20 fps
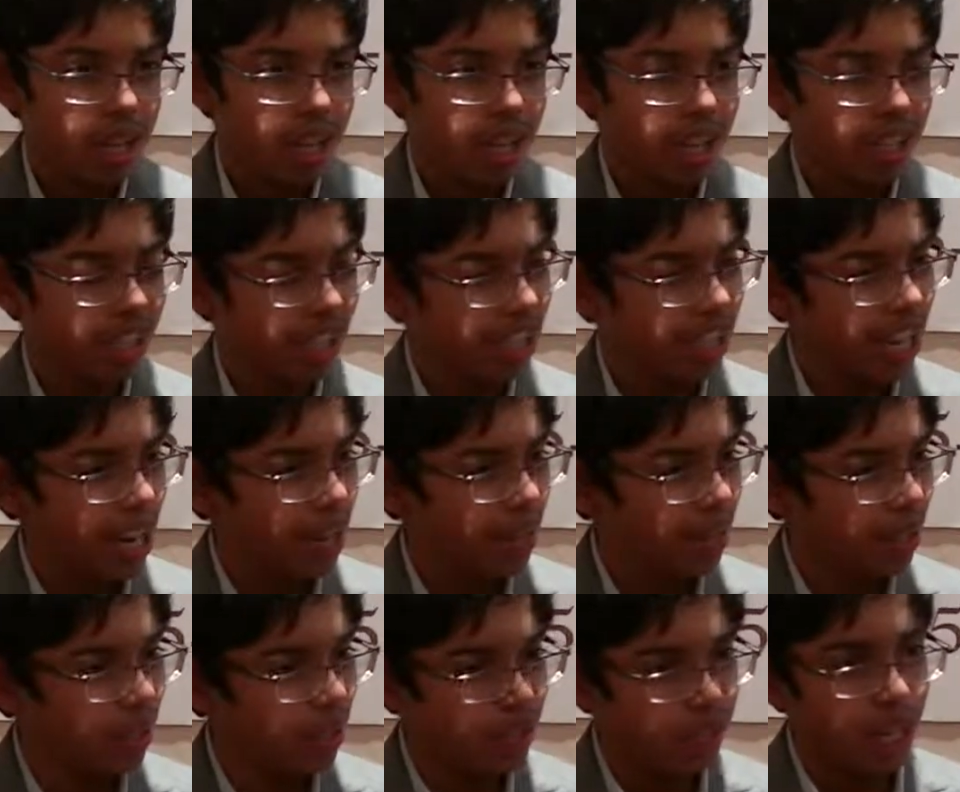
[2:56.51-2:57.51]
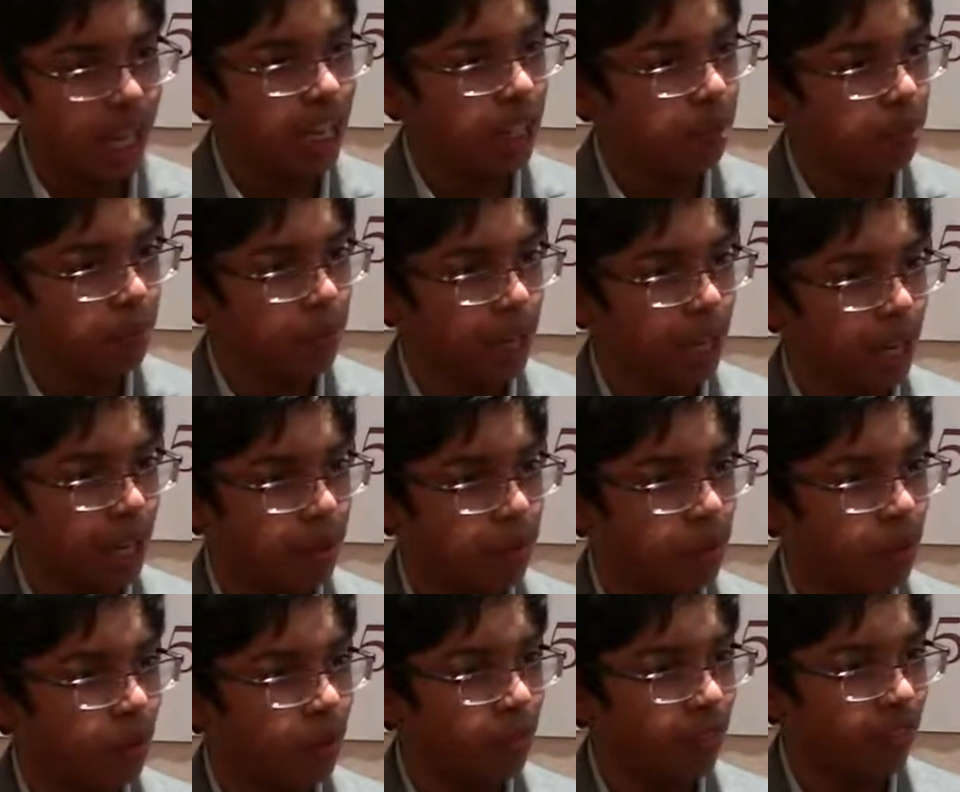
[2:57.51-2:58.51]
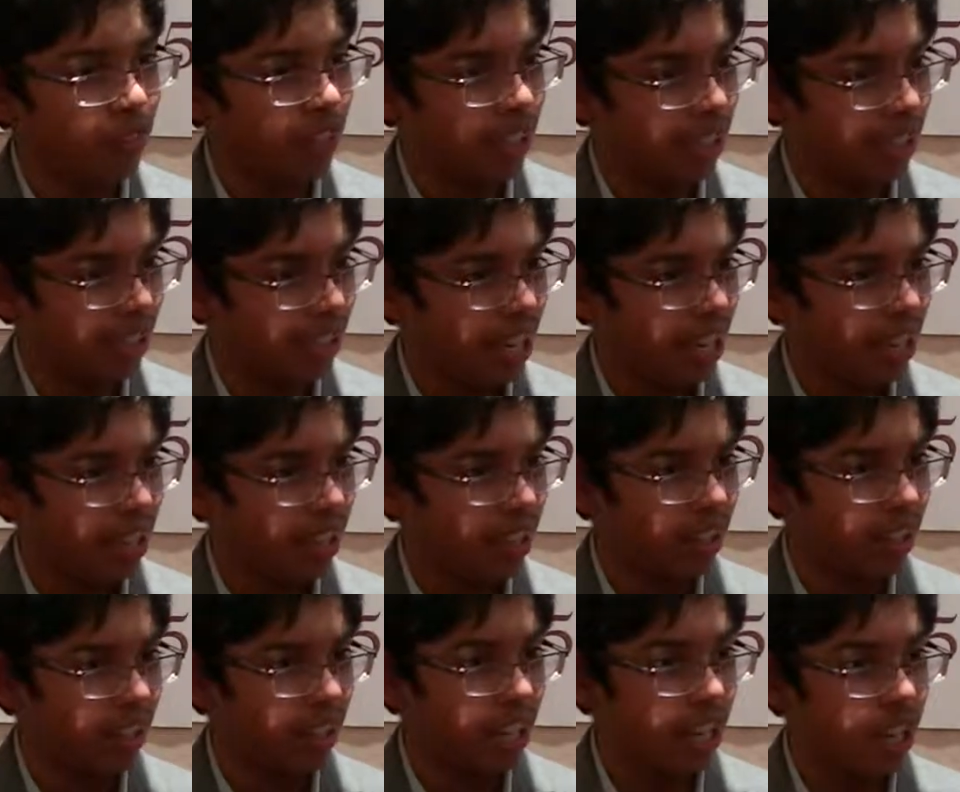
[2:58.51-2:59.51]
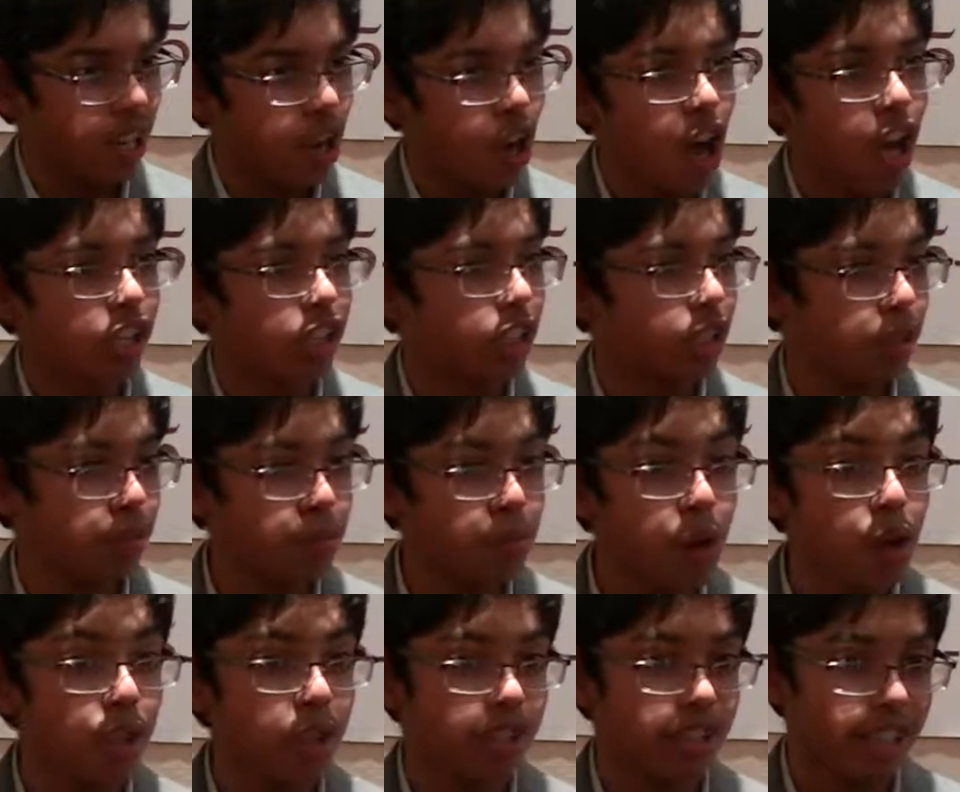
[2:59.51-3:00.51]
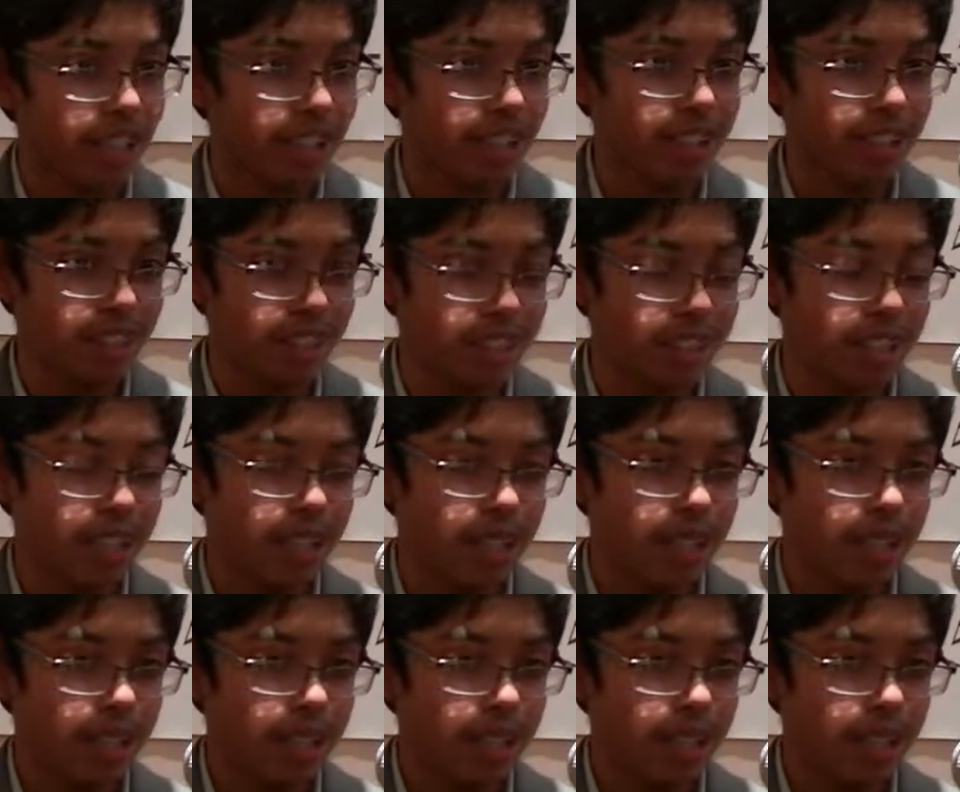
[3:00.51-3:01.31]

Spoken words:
Is a daring chess player more of a risk taker than a cautious motorcyclist?